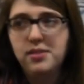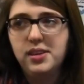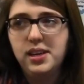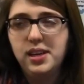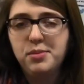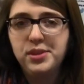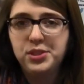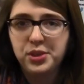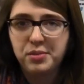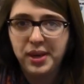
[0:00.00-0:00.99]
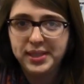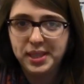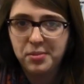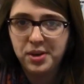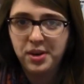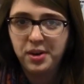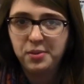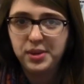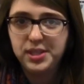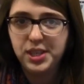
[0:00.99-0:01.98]
really am enjoying my seminar
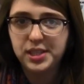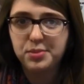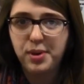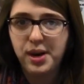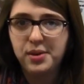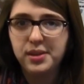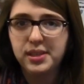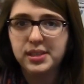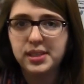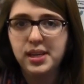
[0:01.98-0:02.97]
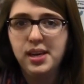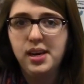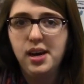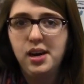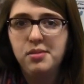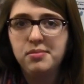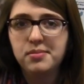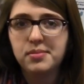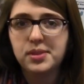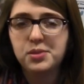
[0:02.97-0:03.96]
with Jess Bowers.
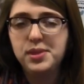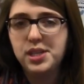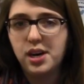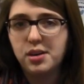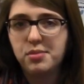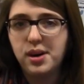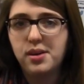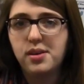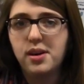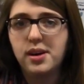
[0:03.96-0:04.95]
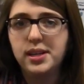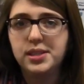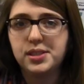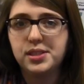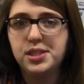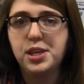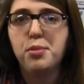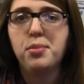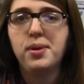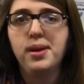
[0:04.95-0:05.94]
So we talk about our internship
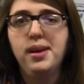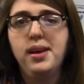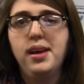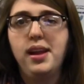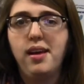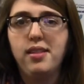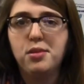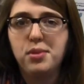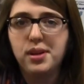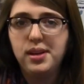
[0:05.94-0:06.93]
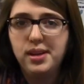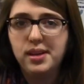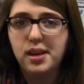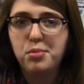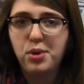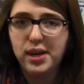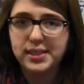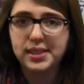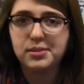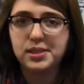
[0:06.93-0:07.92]
and have the ability to like
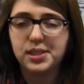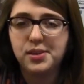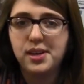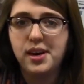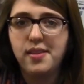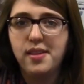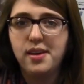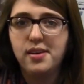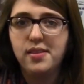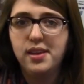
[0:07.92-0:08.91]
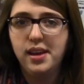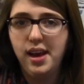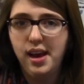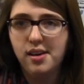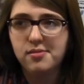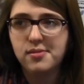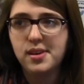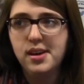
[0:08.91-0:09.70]
process what's going on there and then have